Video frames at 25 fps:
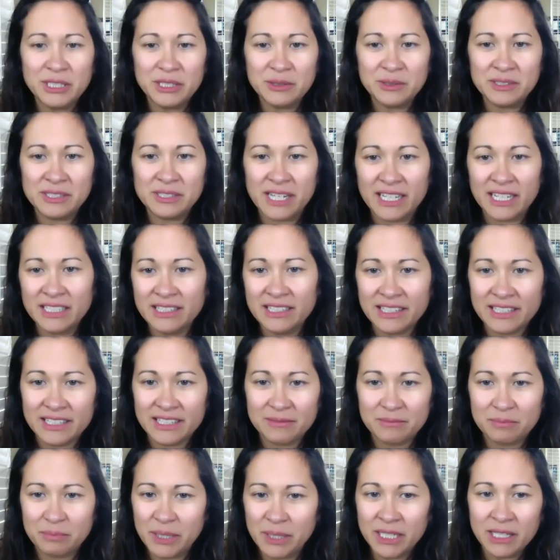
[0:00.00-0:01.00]
you said that
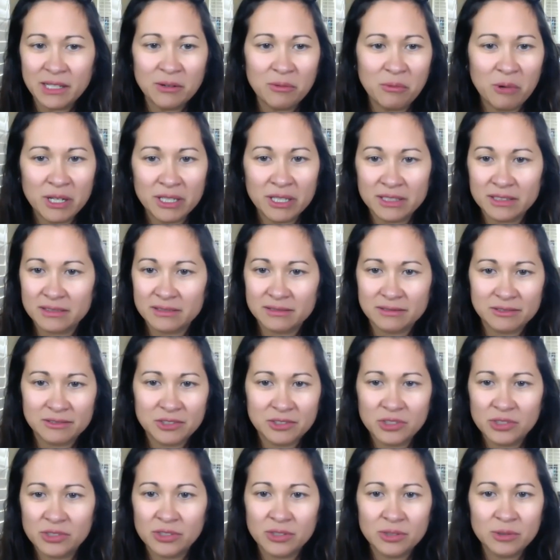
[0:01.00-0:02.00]
pick what
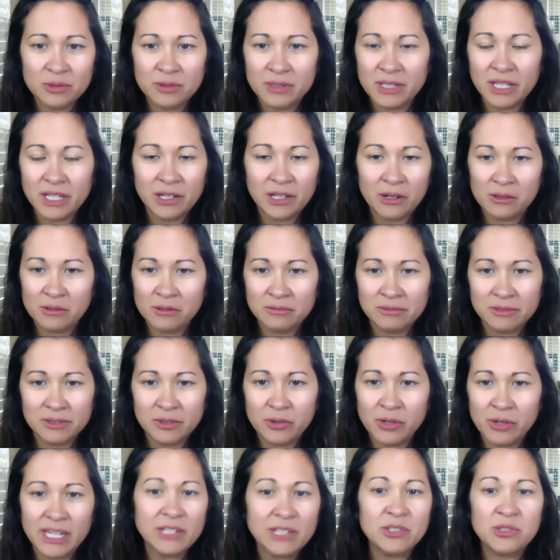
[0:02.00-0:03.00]
to, you know,
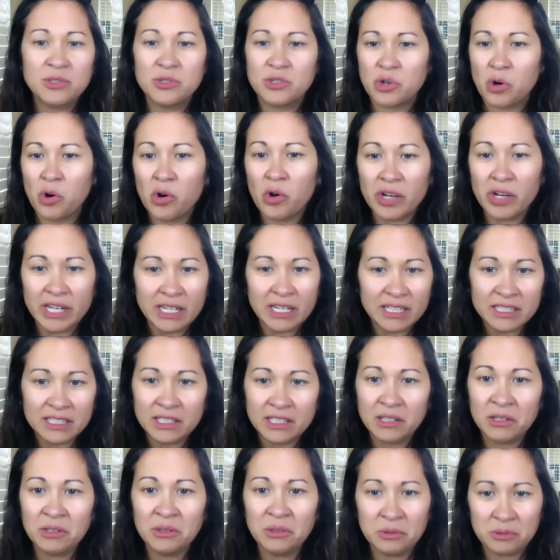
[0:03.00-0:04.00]
creates joy in
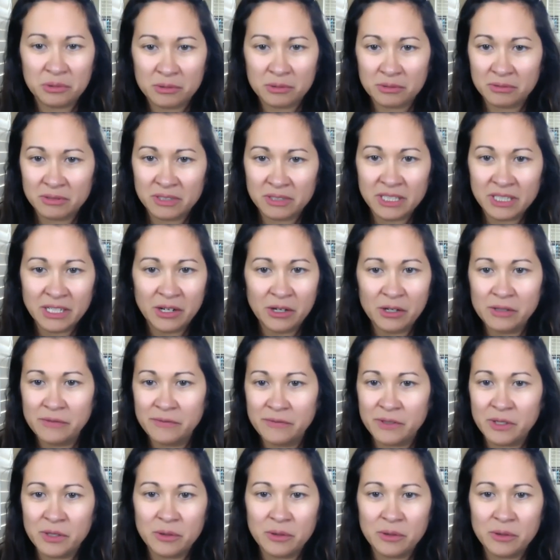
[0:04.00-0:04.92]
you. You know, if yeah, you.